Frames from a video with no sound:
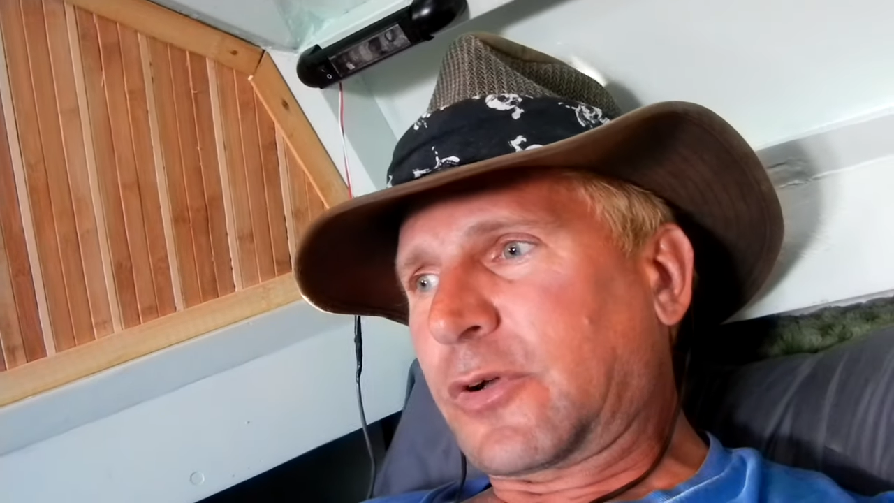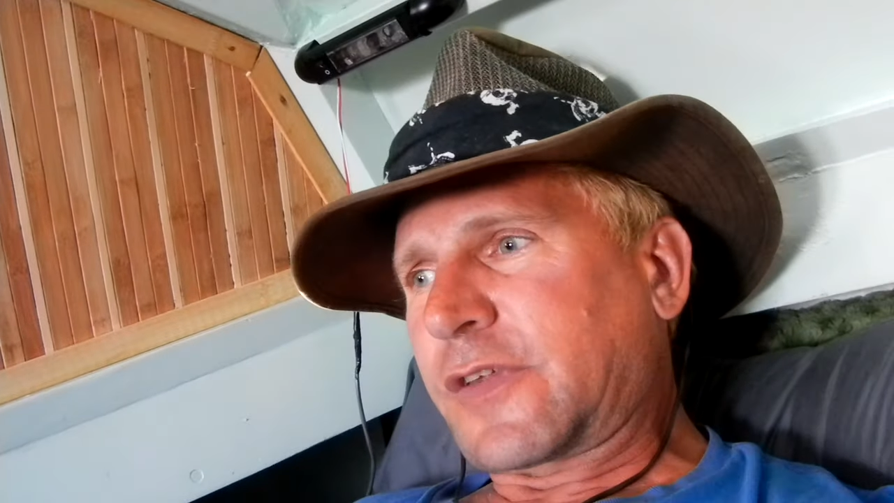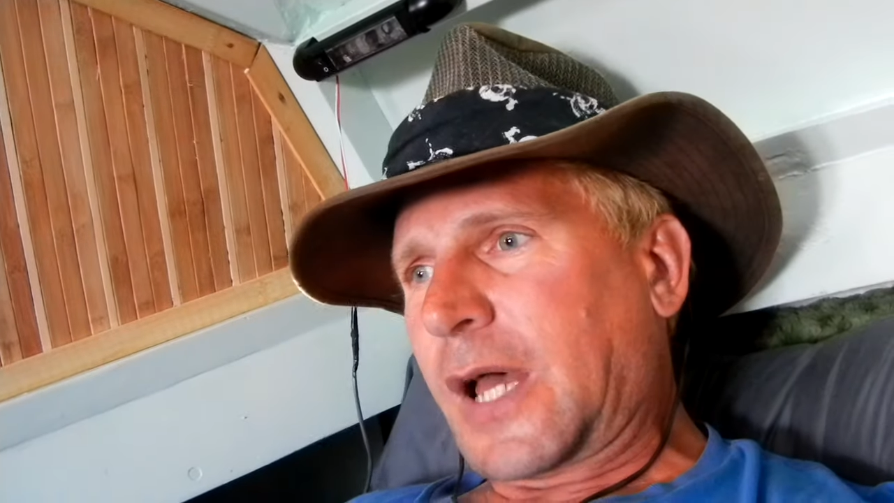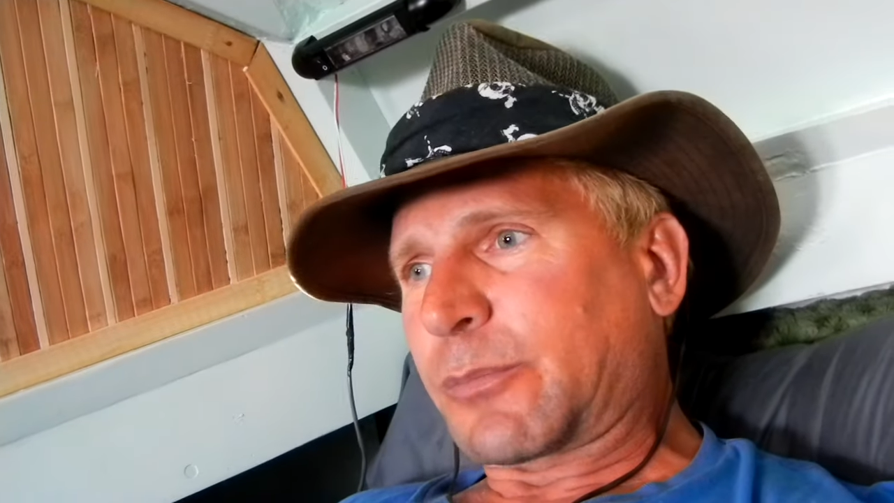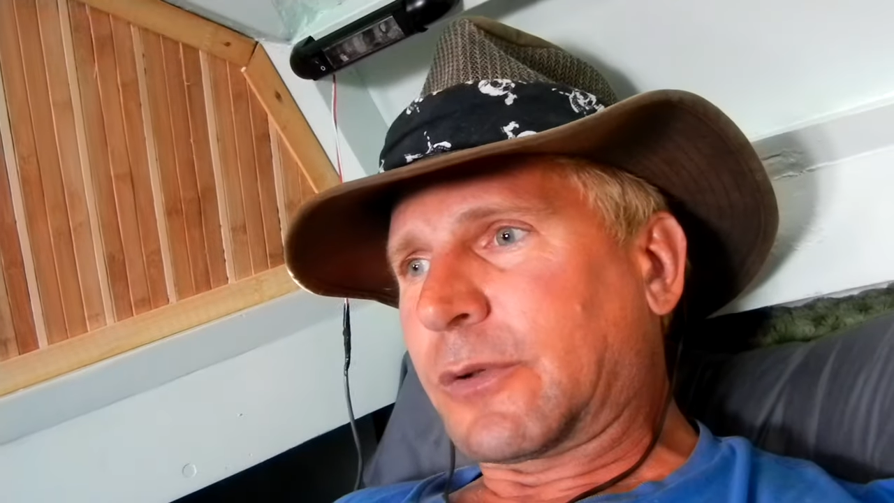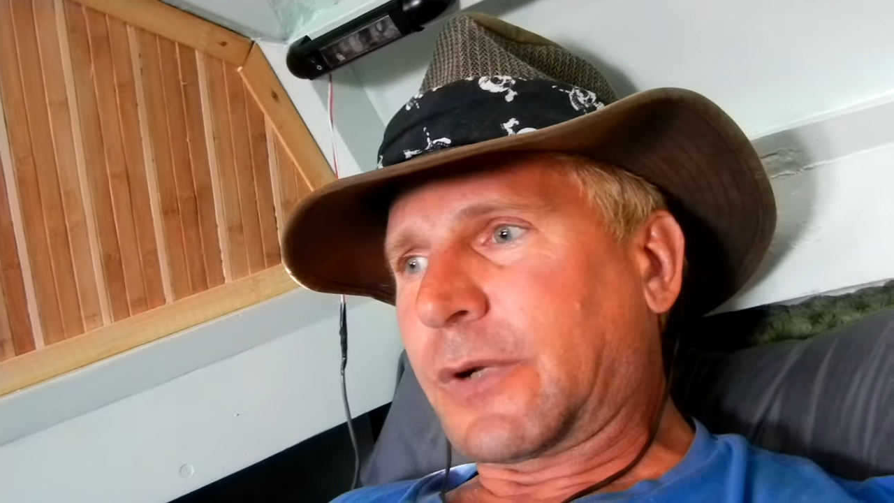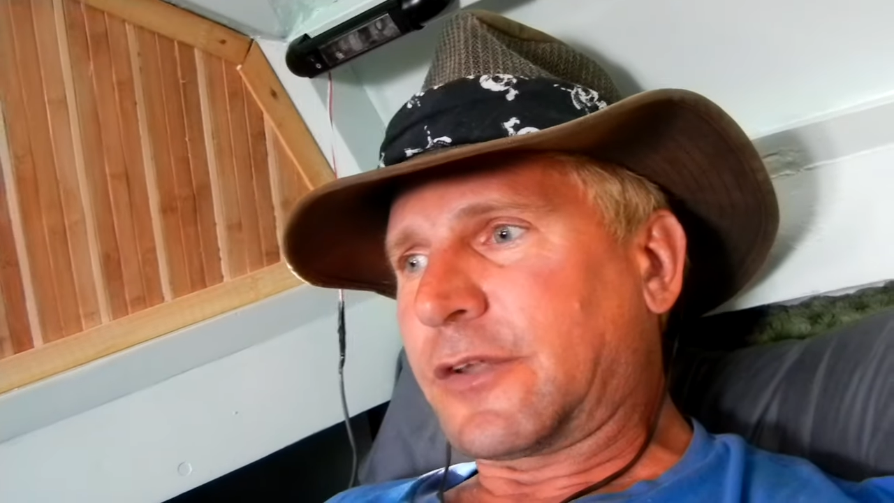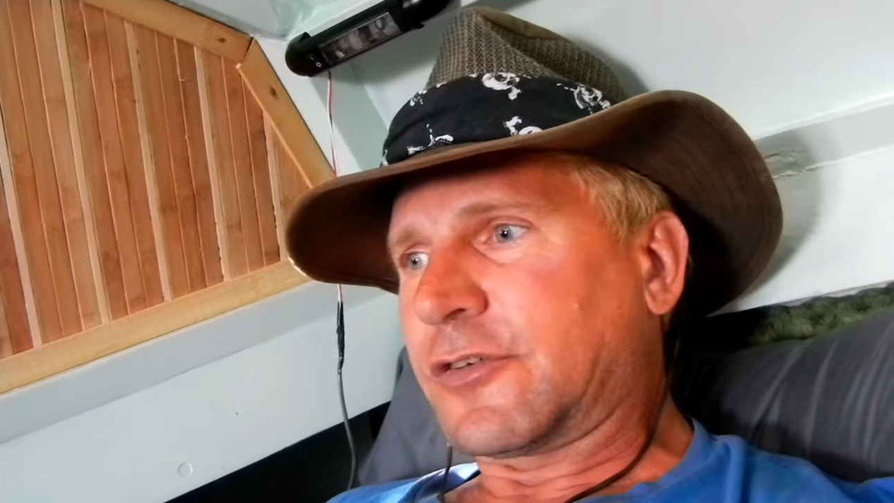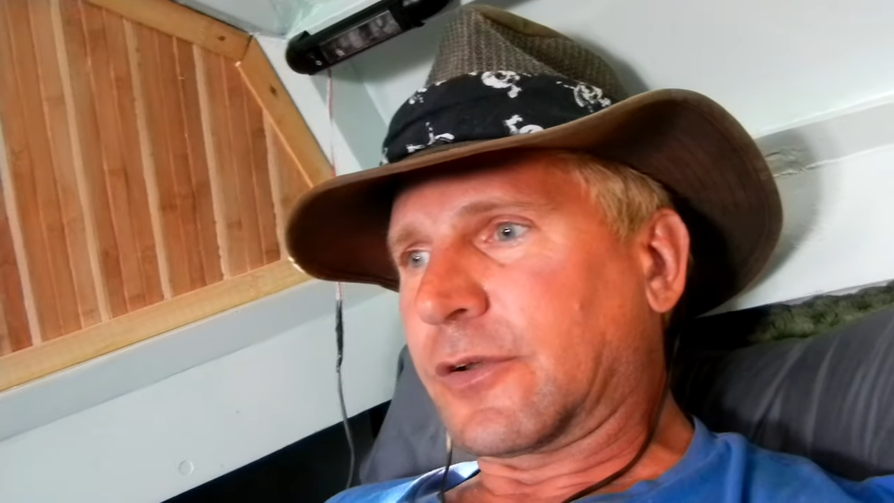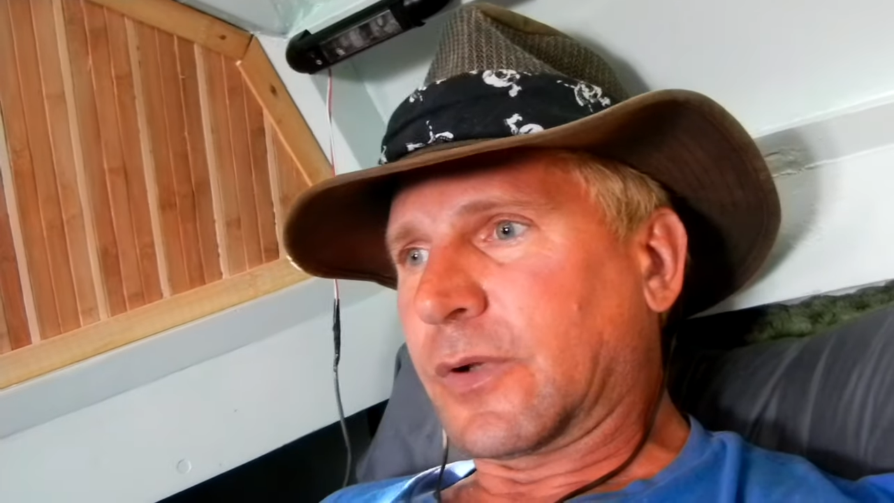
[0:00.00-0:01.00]
what's happened to my
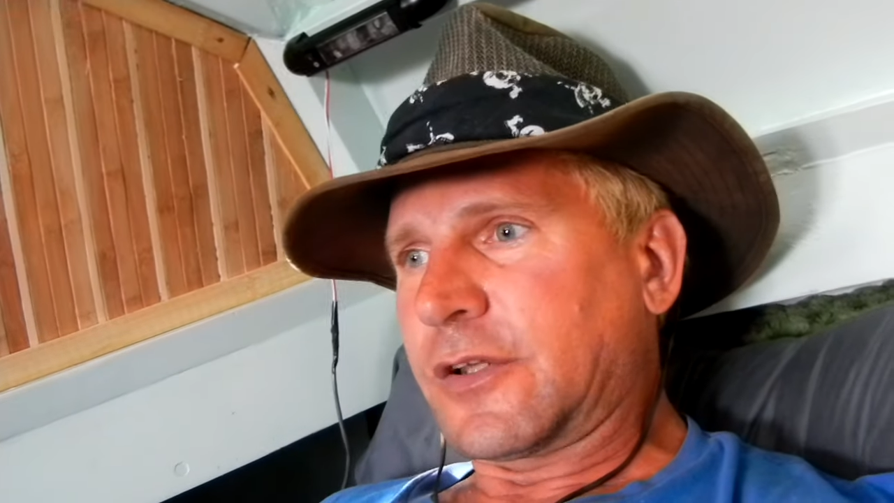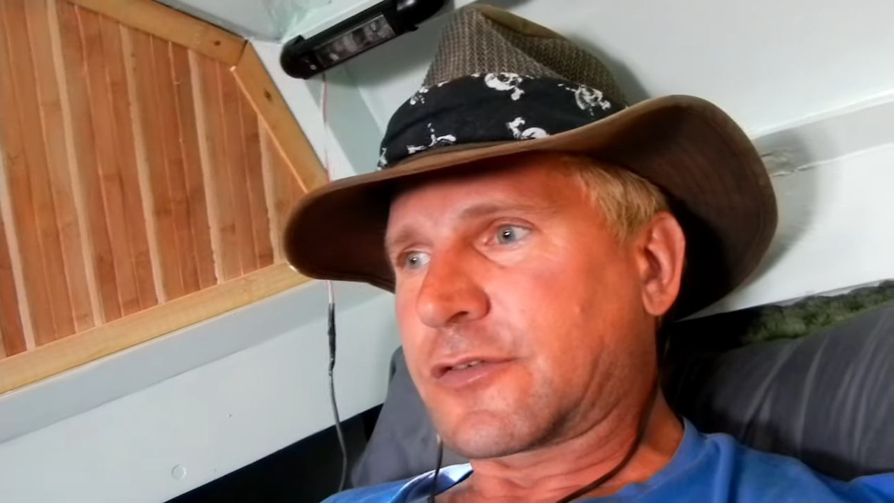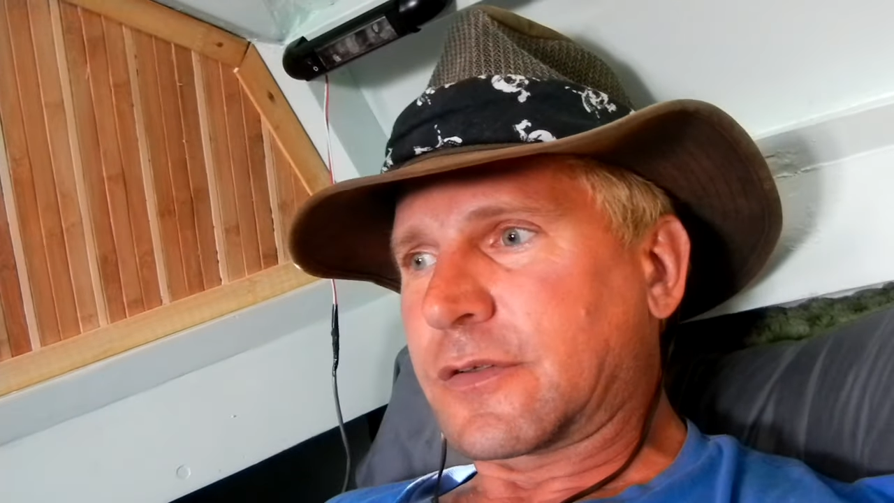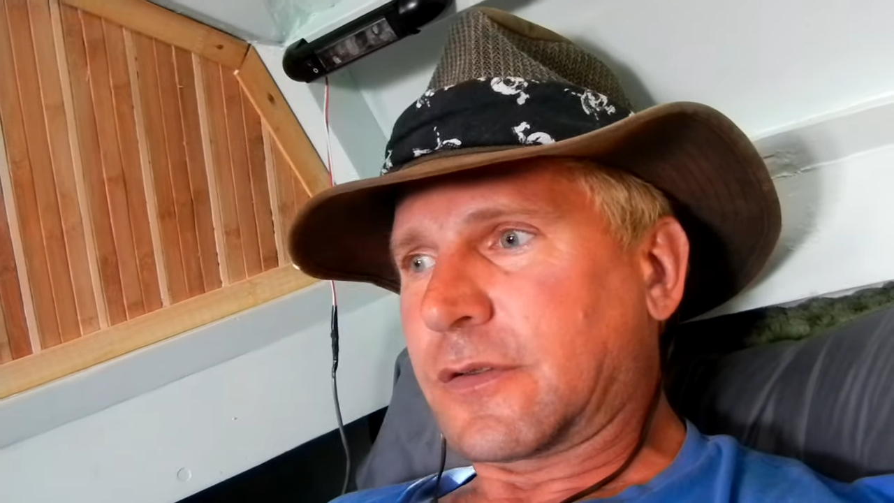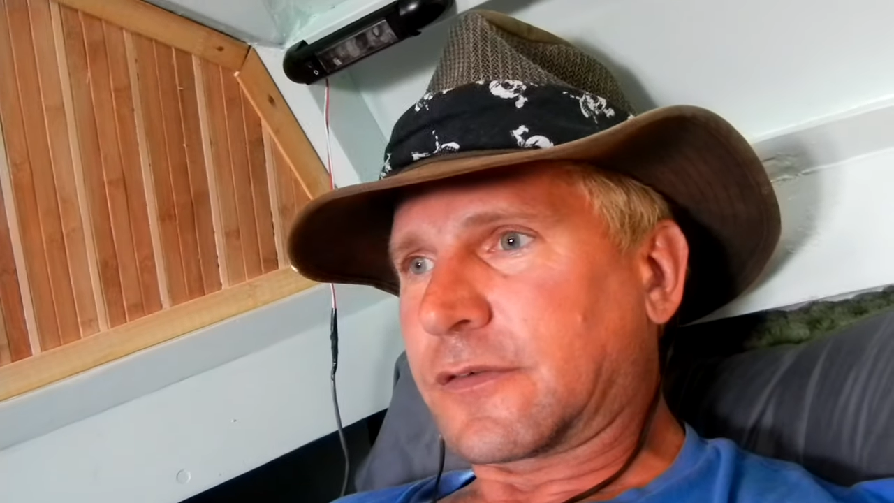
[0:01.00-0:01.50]
generation,